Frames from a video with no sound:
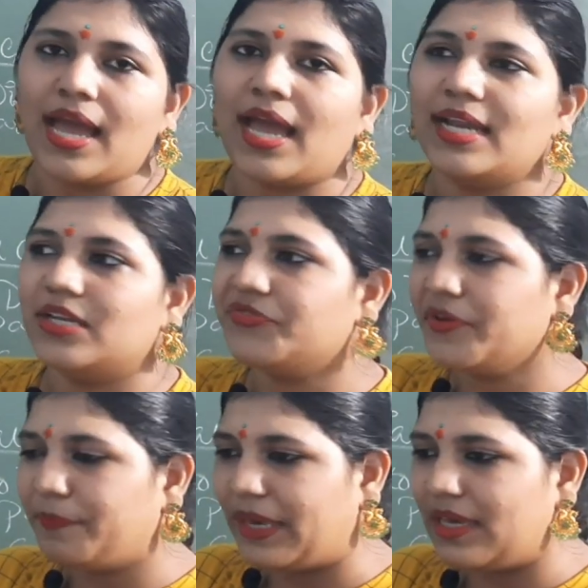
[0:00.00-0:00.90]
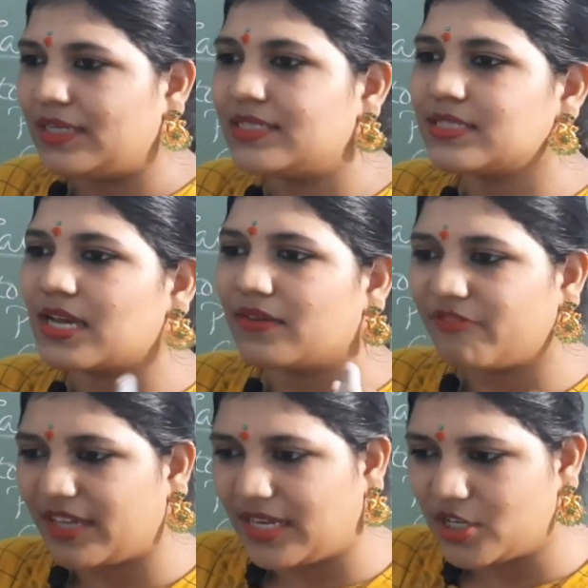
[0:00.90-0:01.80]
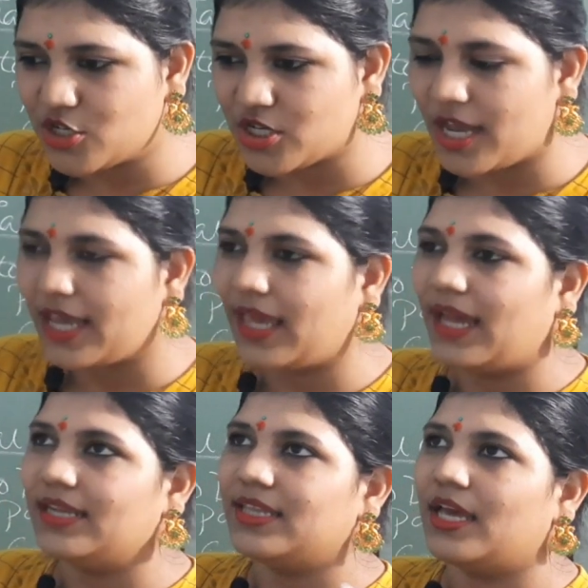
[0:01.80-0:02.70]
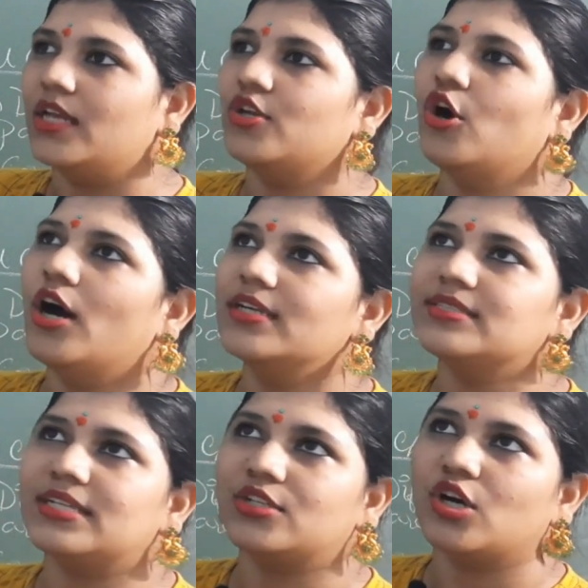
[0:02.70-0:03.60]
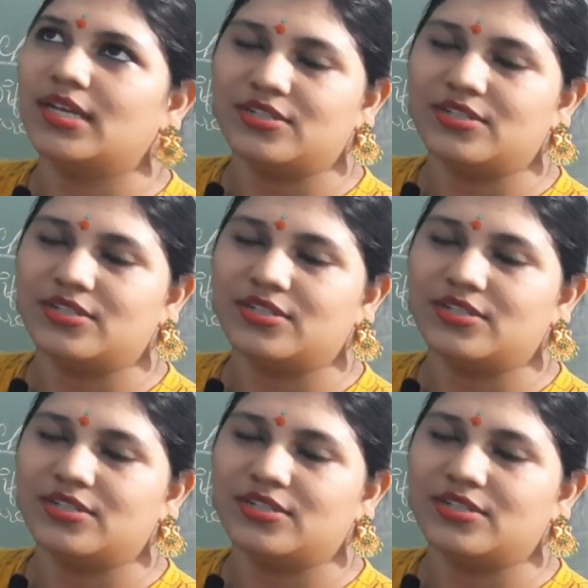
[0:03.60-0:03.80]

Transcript: And if the parents are feeling shy and they are not at all